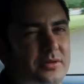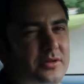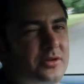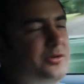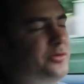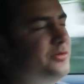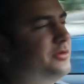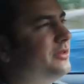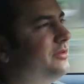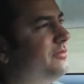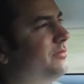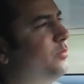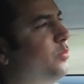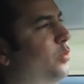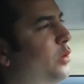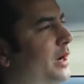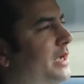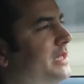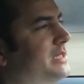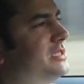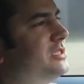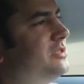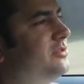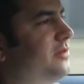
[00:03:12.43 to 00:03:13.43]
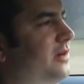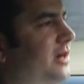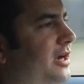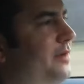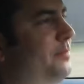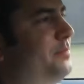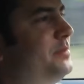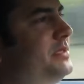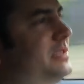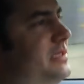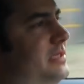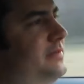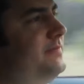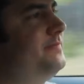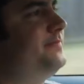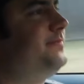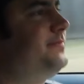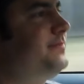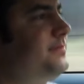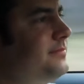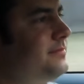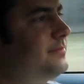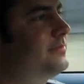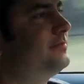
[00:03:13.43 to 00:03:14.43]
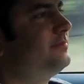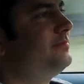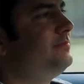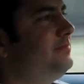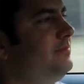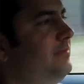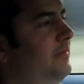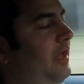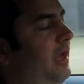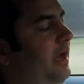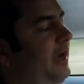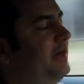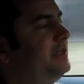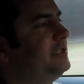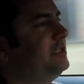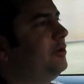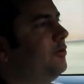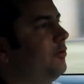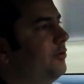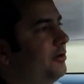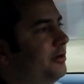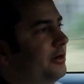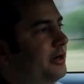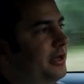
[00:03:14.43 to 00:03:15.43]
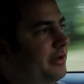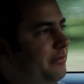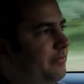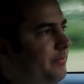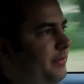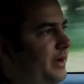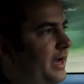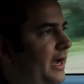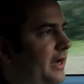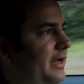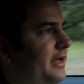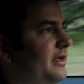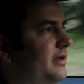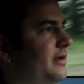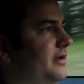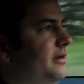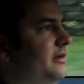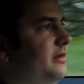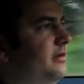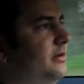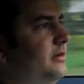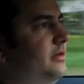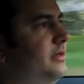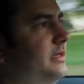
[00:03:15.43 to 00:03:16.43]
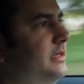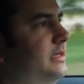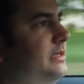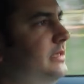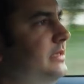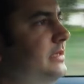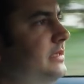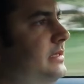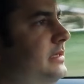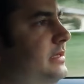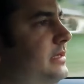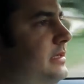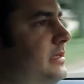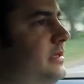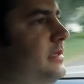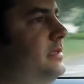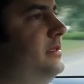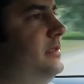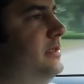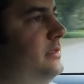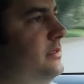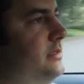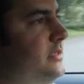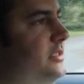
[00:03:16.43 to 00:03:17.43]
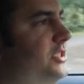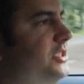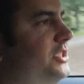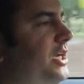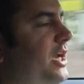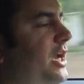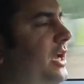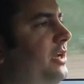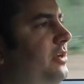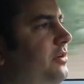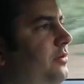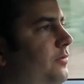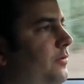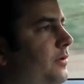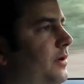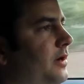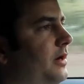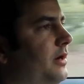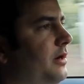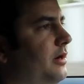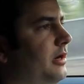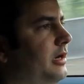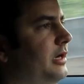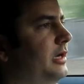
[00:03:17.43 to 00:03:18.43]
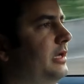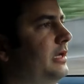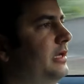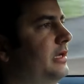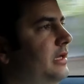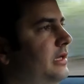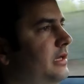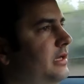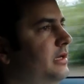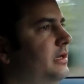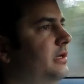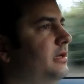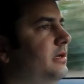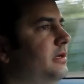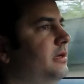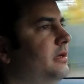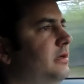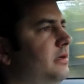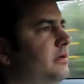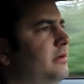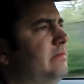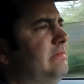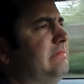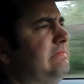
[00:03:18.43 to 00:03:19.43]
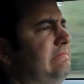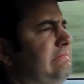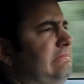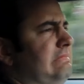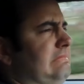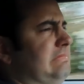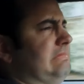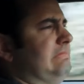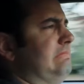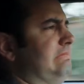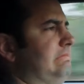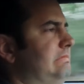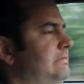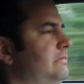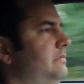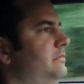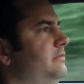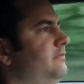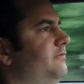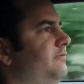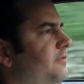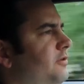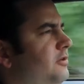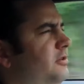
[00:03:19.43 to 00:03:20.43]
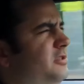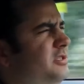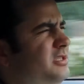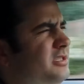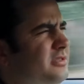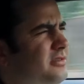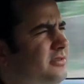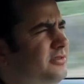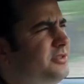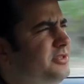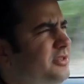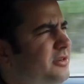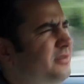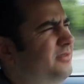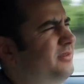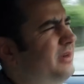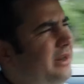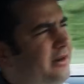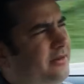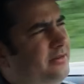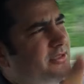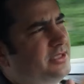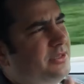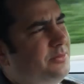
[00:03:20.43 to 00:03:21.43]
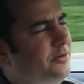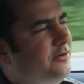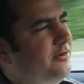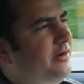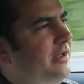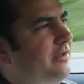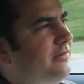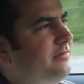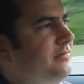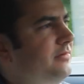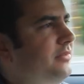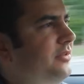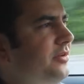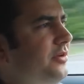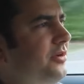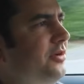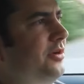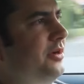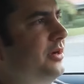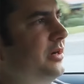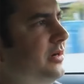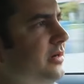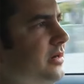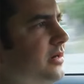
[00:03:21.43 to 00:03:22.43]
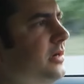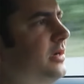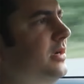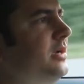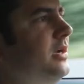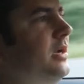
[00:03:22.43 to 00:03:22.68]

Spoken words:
blue with the white stripes. I actually ordered it back in January 1st or so. I don't know, somewhere around the new year.